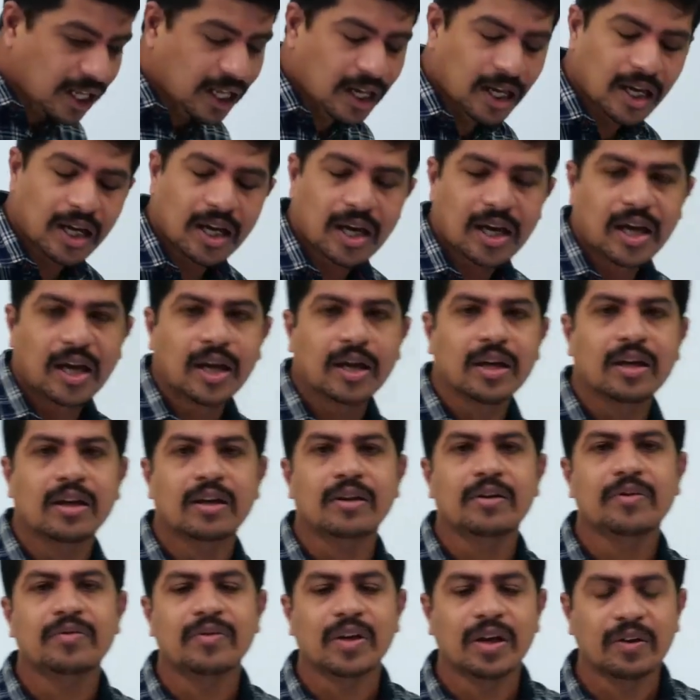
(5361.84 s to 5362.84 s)

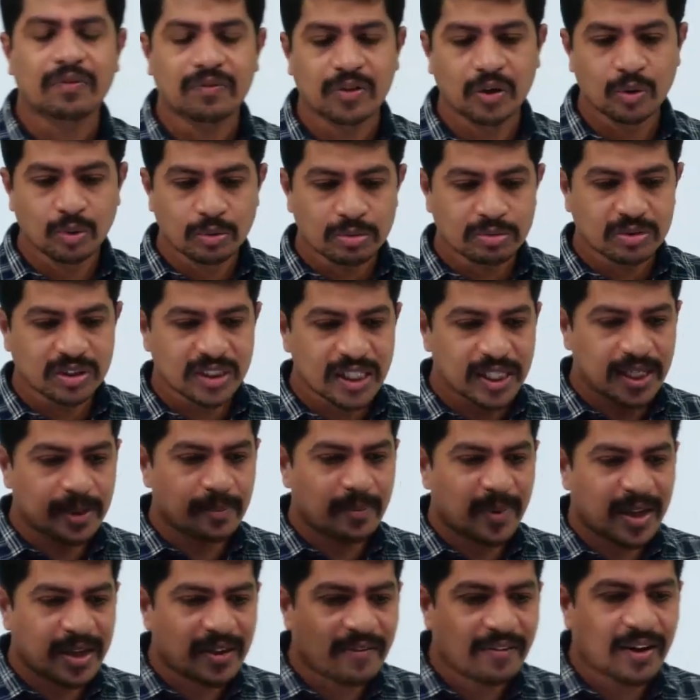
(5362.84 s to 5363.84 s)
if you see,
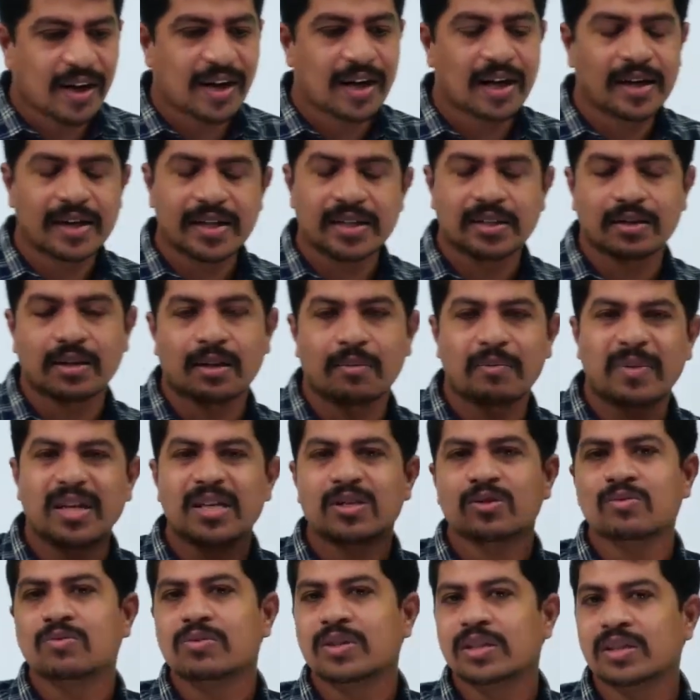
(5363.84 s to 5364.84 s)
many faculties or many
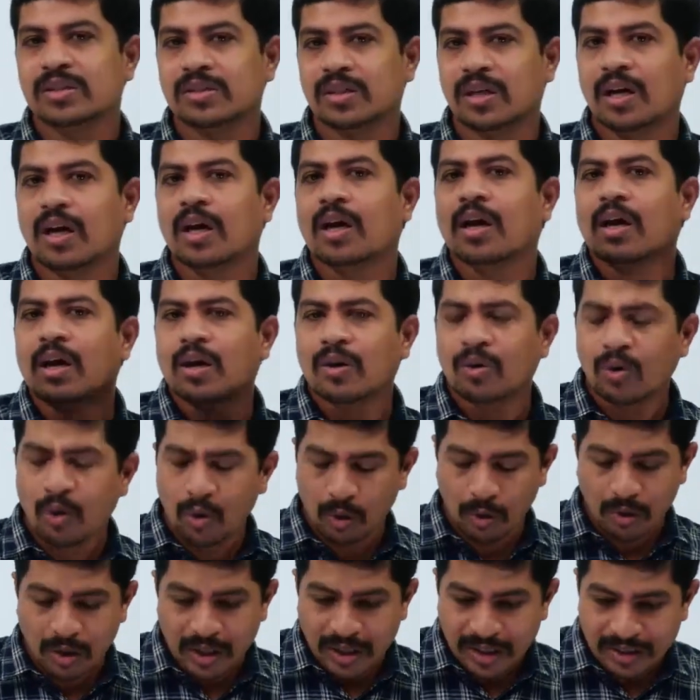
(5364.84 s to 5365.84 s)
students
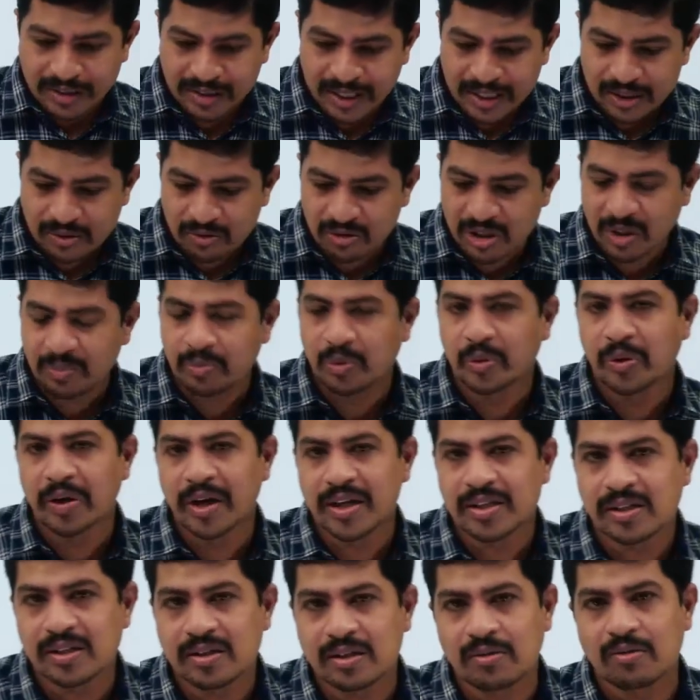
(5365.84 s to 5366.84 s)
know just to substitute
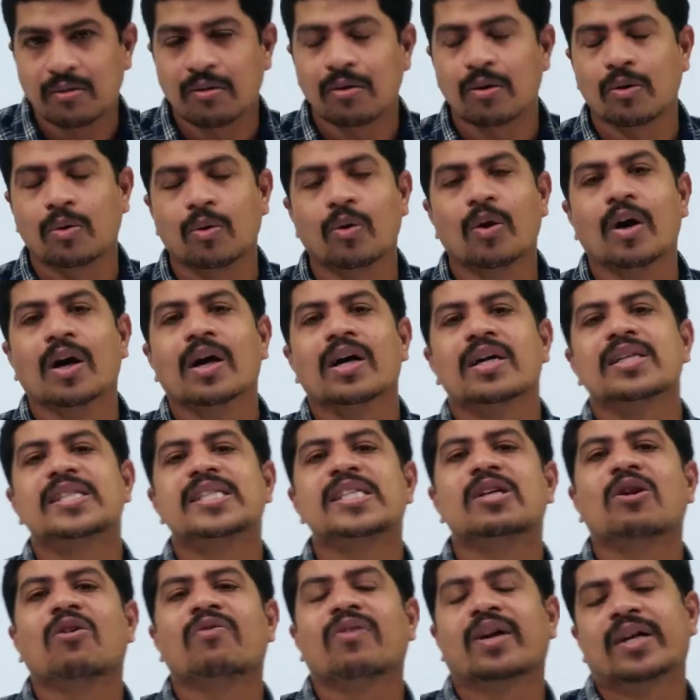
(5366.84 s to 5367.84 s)
S is equal to
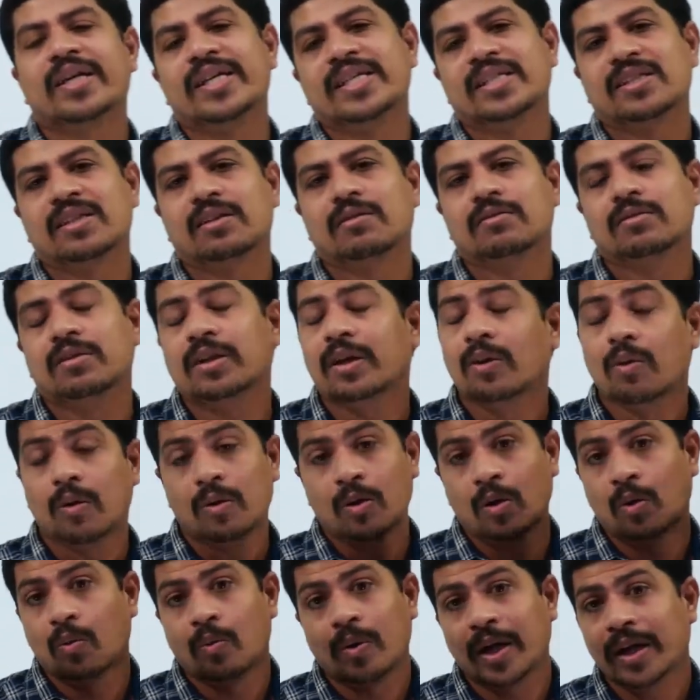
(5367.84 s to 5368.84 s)
0 for DC. They don't
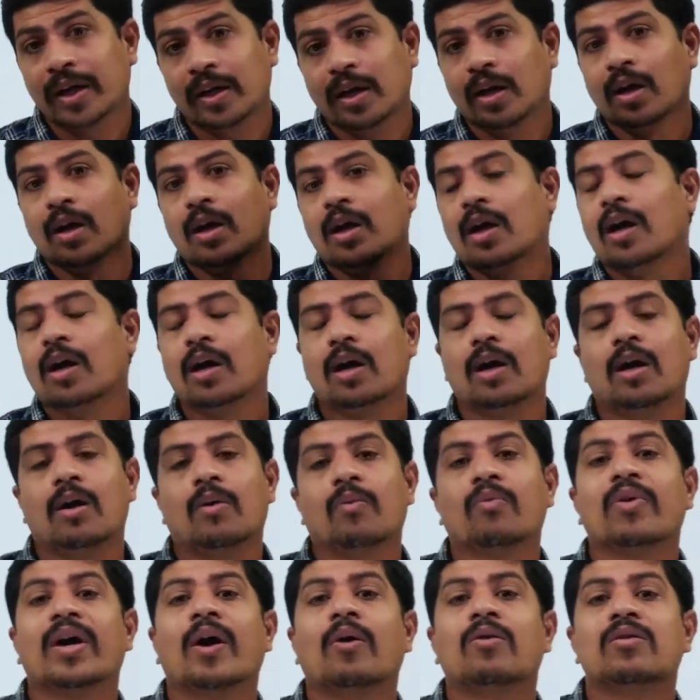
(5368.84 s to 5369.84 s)
know why
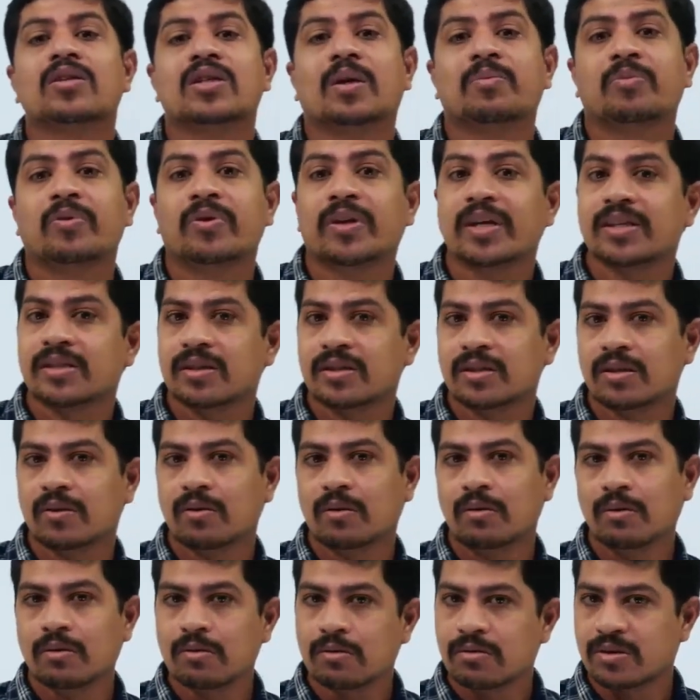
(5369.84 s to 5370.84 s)
we have to substitute S is
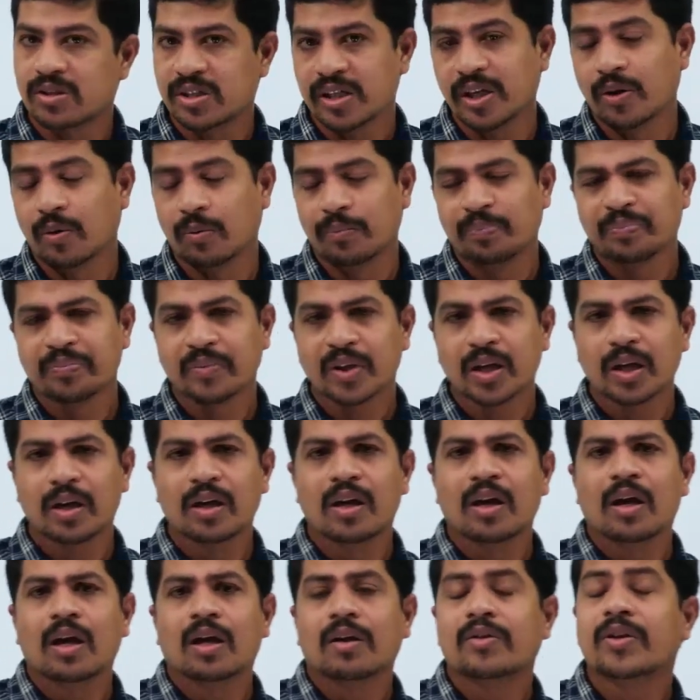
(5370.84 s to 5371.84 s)
equal to 0.
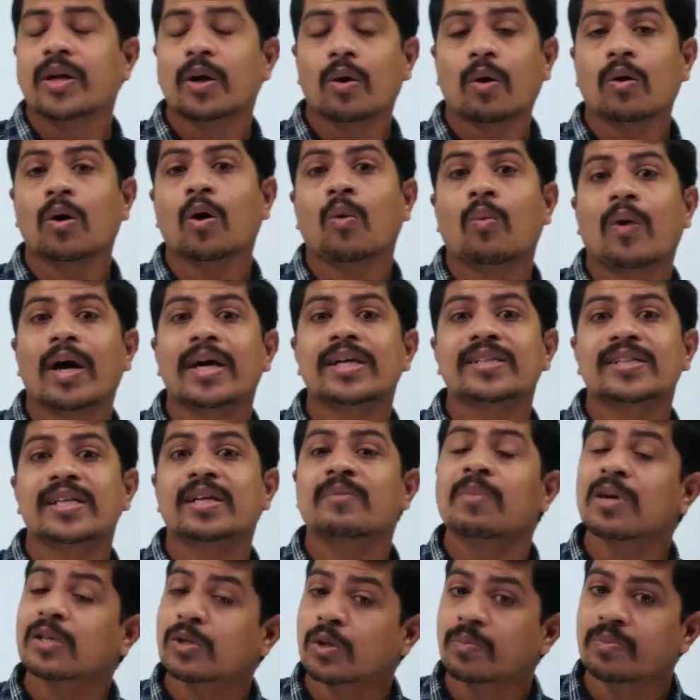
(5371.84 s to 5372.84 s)
They don't know why
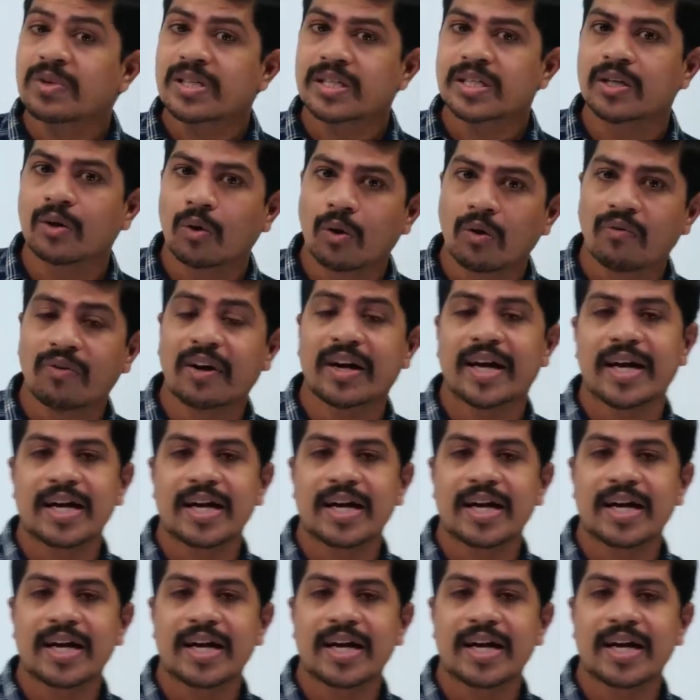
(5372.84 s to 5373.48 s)
sigma should be 0 for